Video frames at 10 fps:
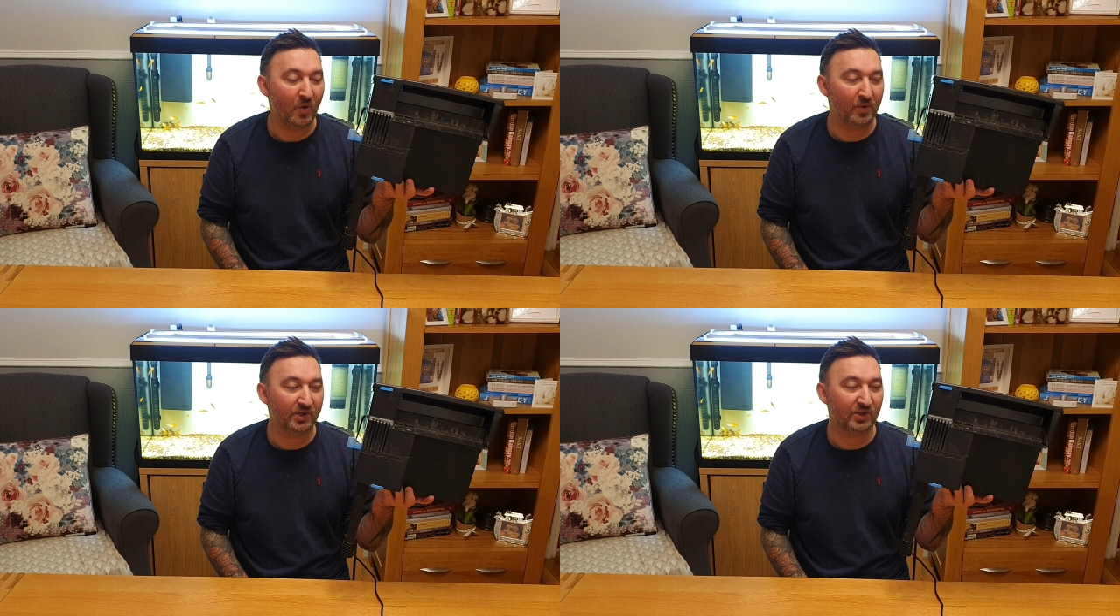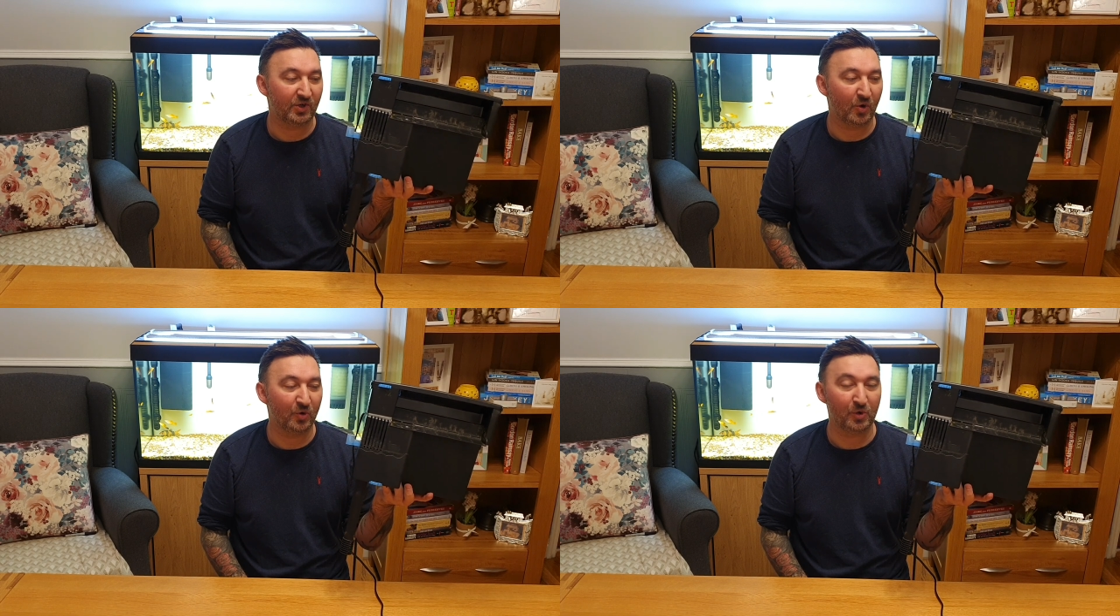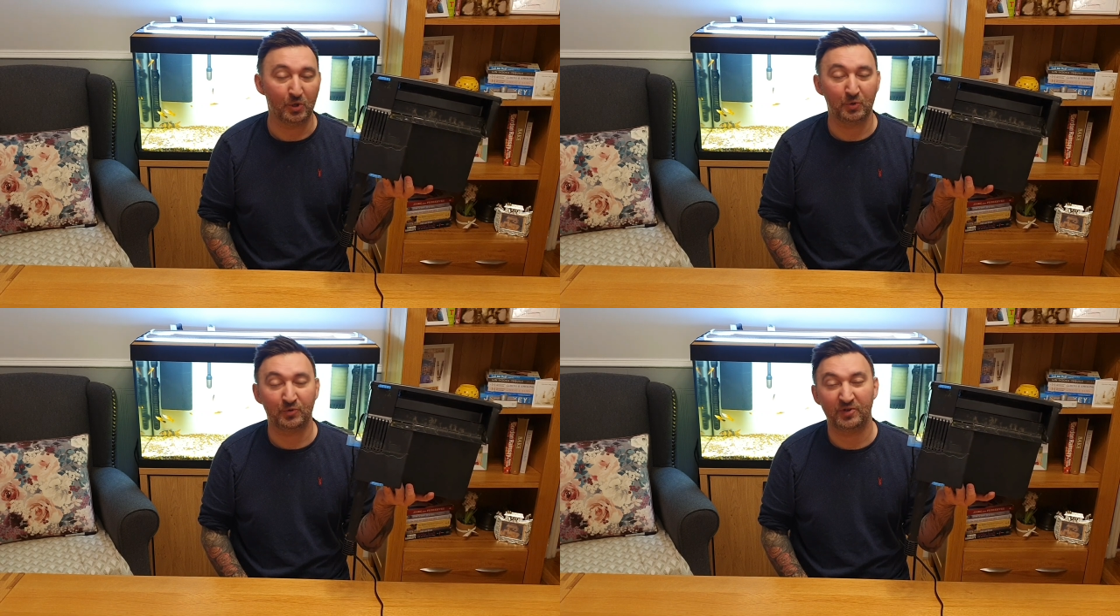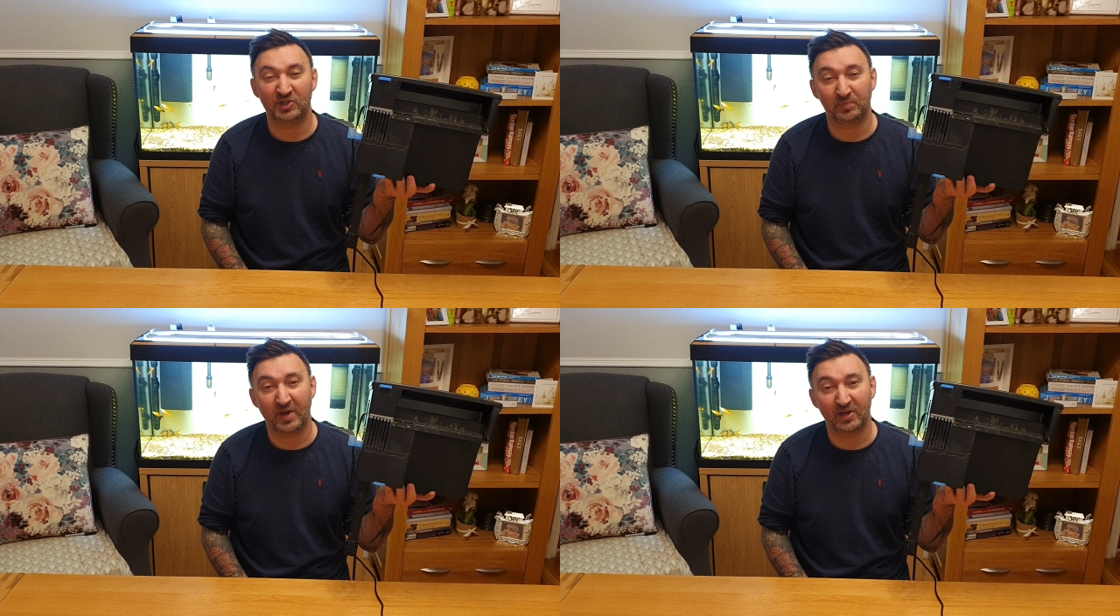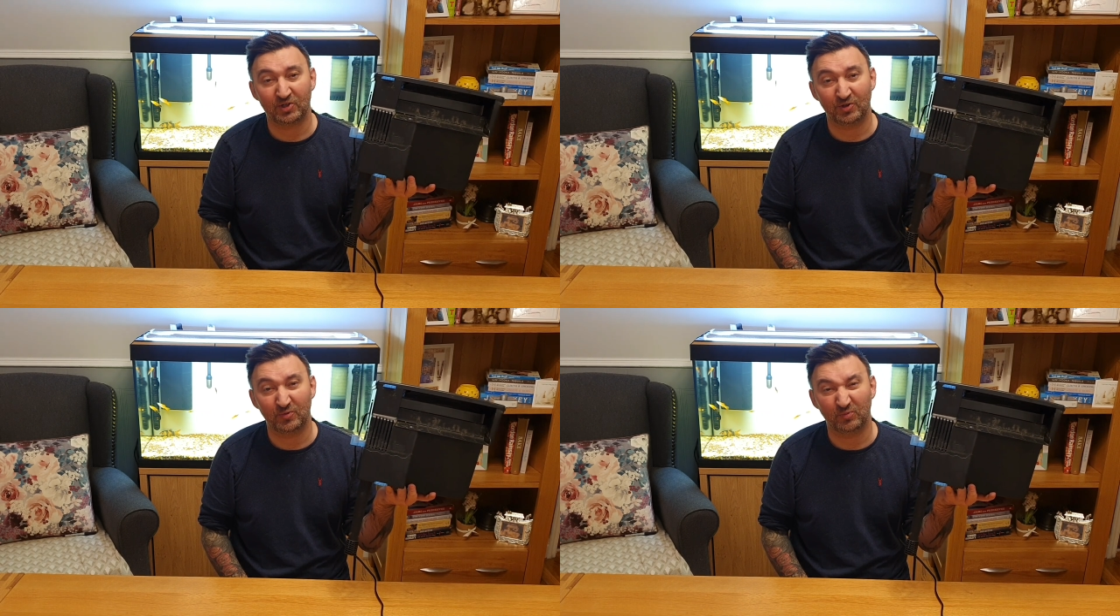which on closer
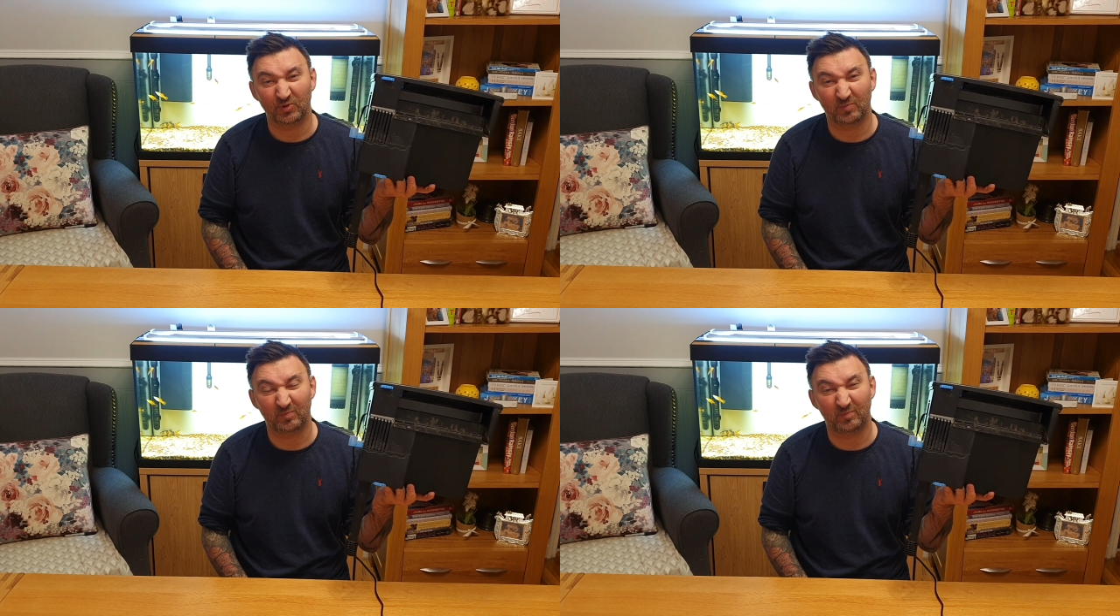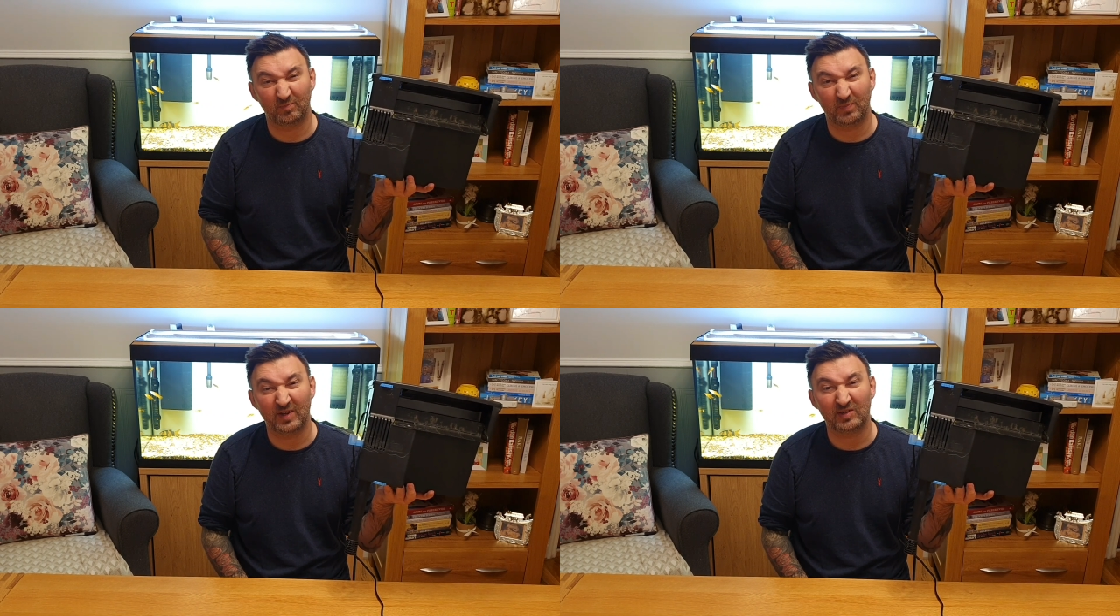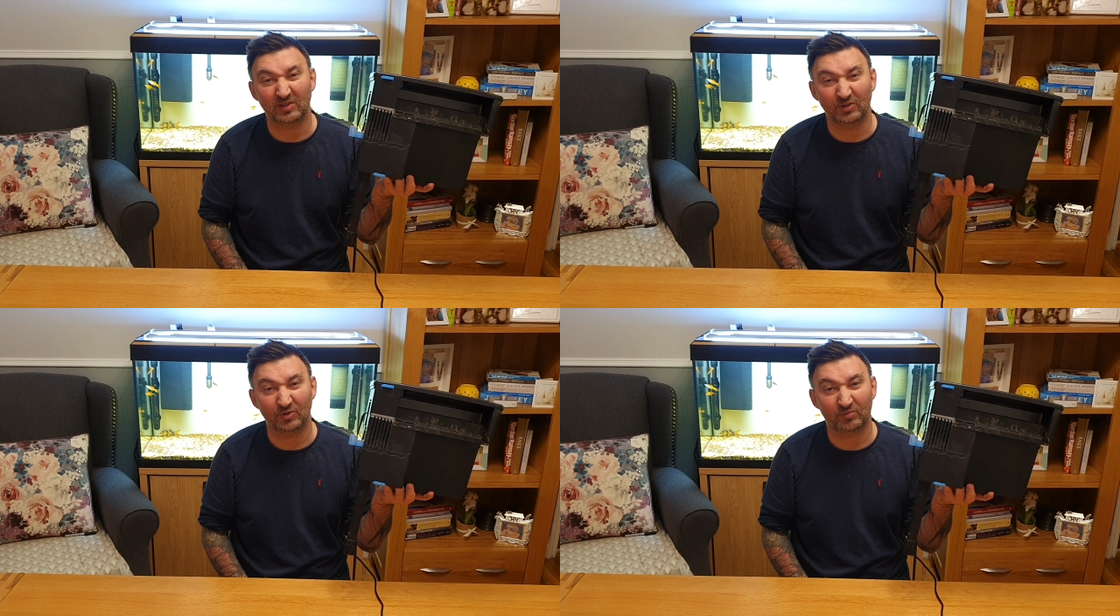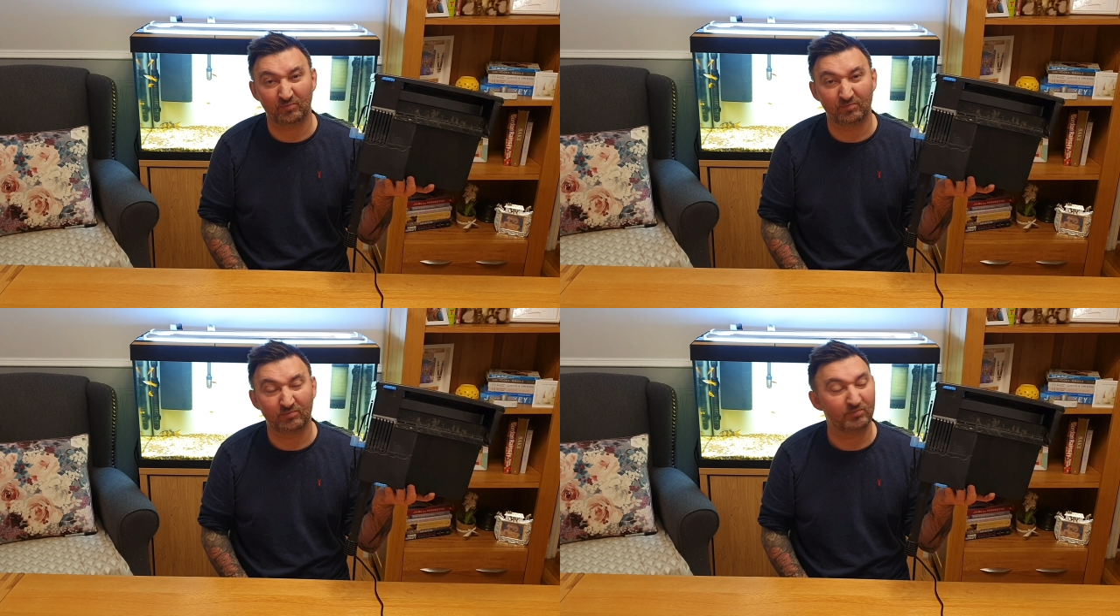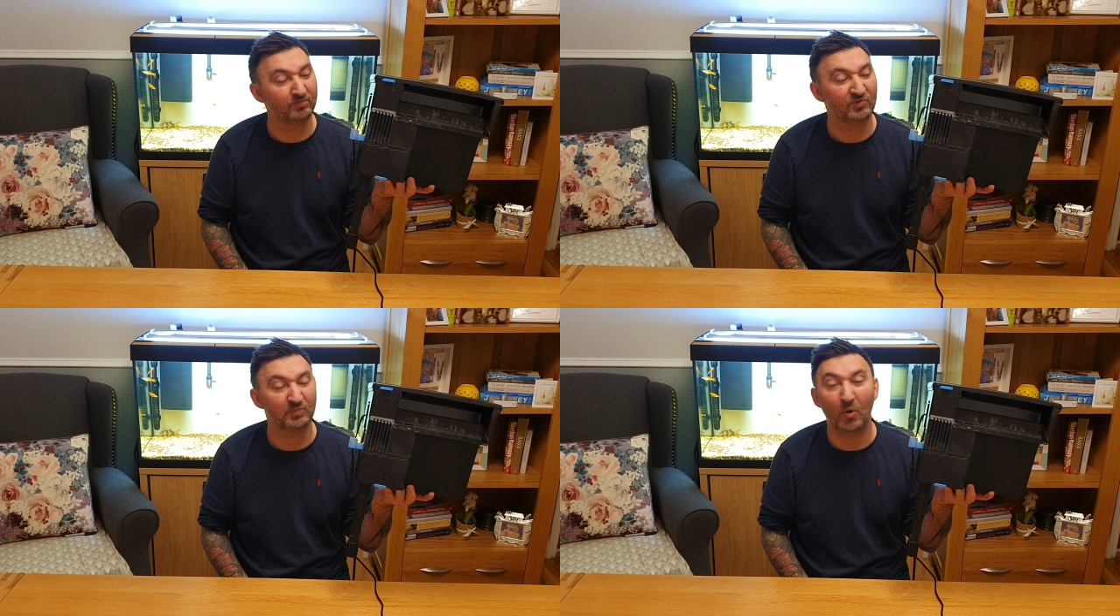inspection was basically just
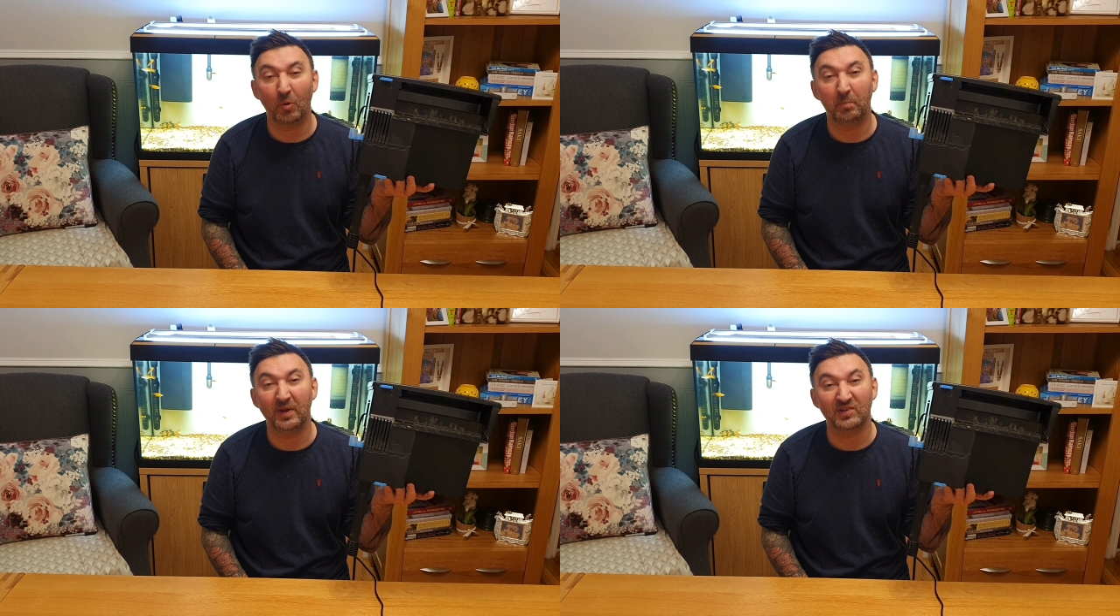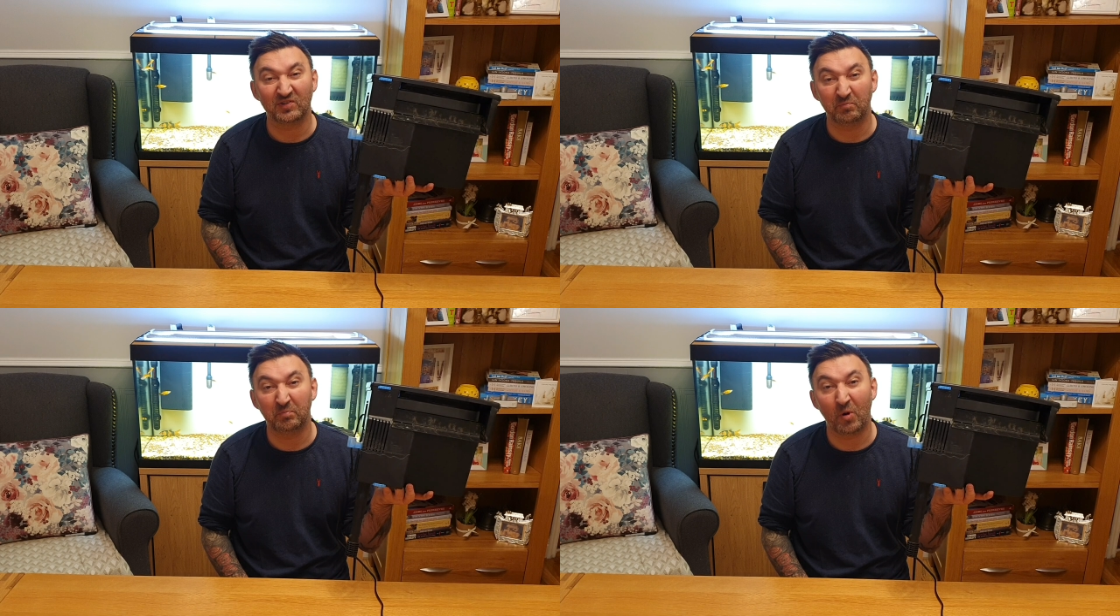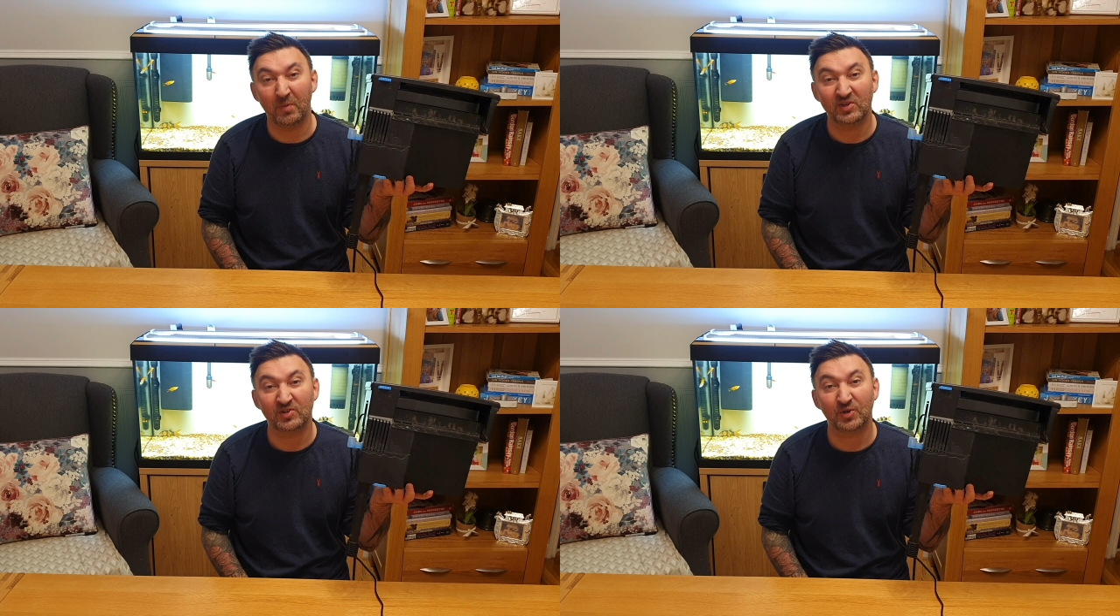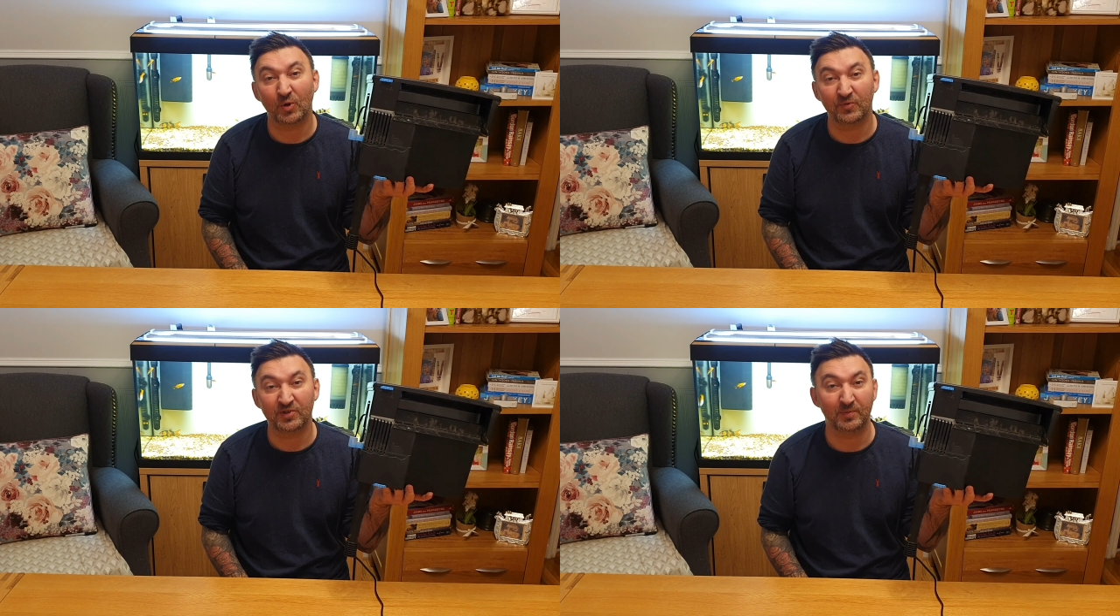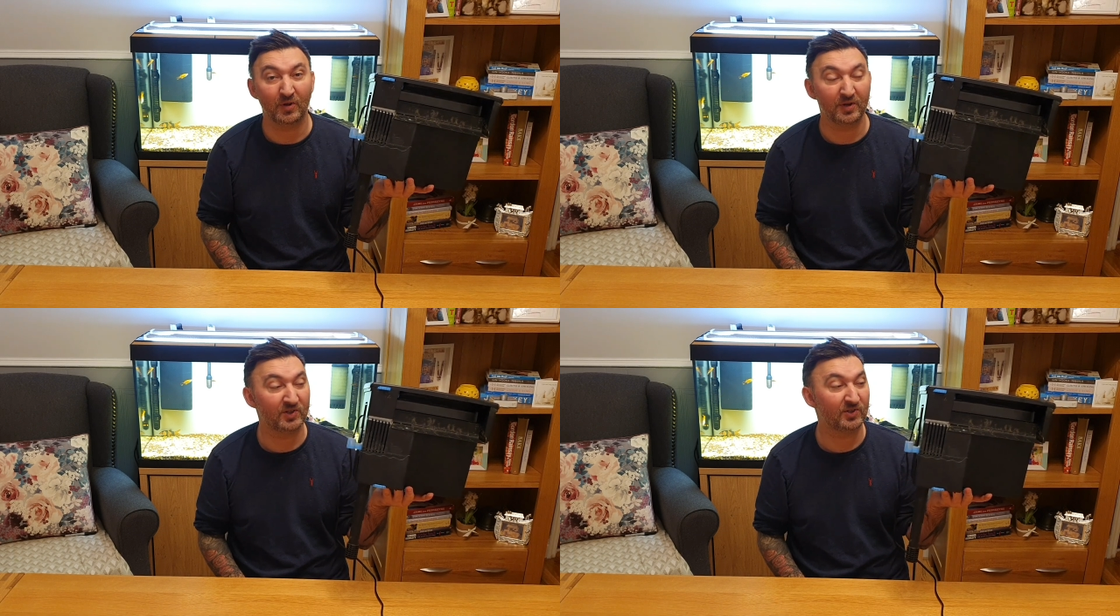small bits of pumice stone, to be
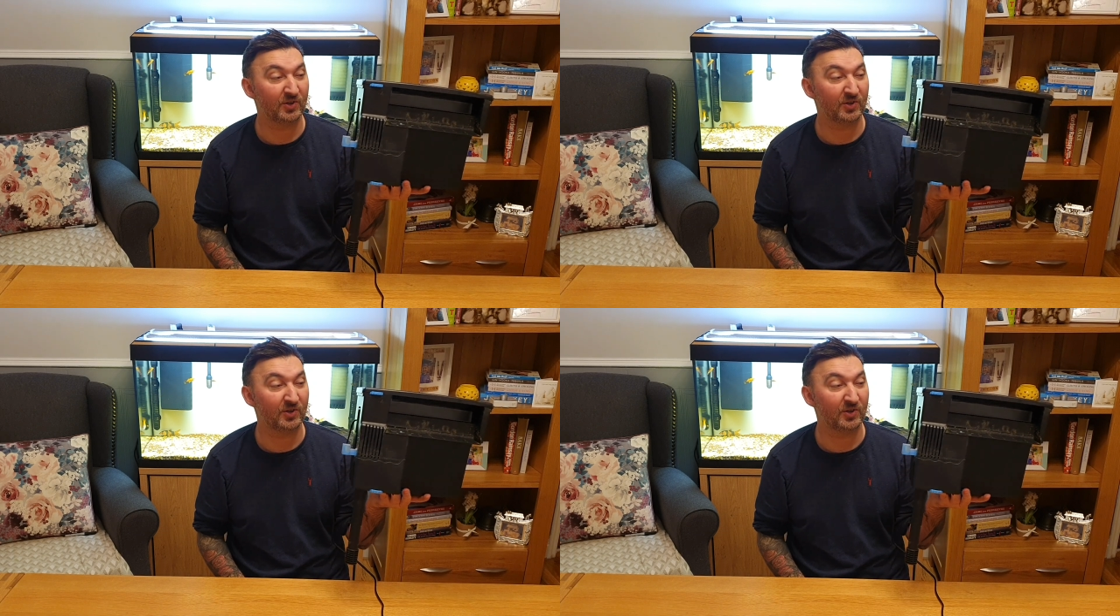honest.